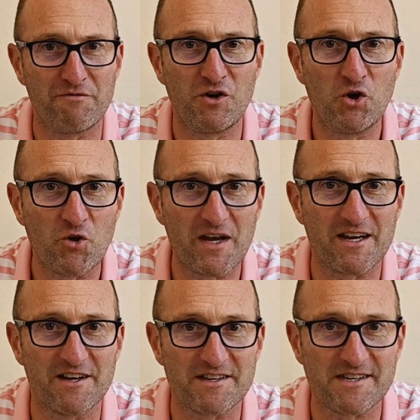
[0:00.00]
of
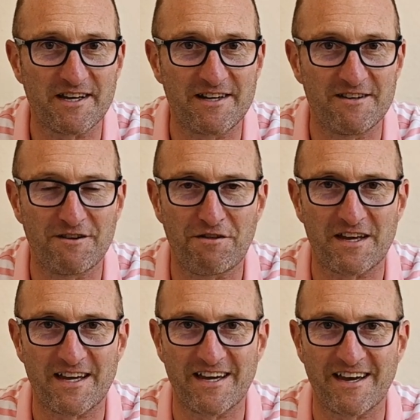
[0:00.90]
looking at a scene and
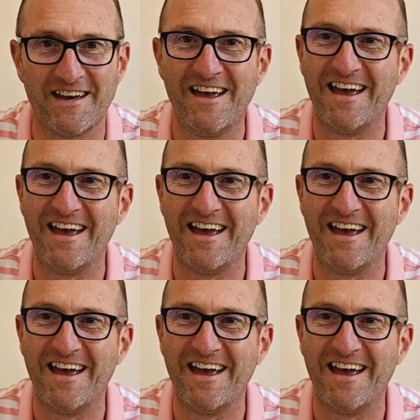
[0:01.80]
thinking,